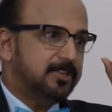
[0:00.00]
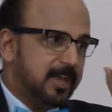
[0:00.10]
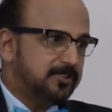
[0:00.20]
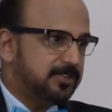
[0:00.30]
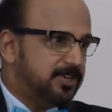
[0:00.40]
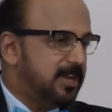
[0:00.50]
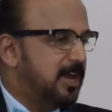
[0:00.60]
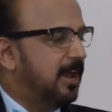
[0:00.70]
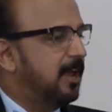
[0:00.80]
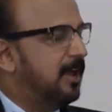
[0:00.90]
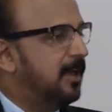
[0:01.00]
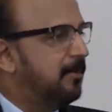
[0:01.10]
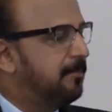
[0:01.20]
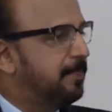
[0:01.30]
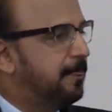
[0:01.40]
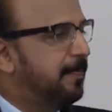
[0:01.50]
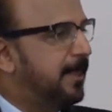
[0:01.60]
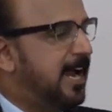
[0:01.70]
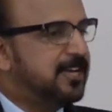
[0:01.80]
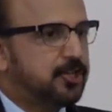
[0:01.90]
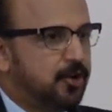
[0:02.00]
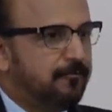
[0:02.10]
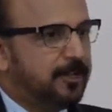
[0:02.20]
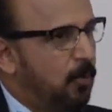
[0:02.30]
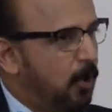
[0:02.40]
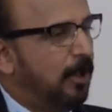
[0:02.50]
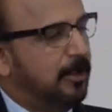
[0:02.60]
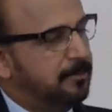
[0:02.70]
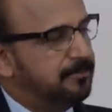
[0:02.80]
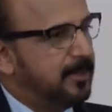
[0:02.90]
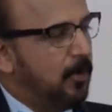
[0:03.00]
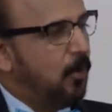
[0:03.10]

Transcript: Things are changing. It's good for the world.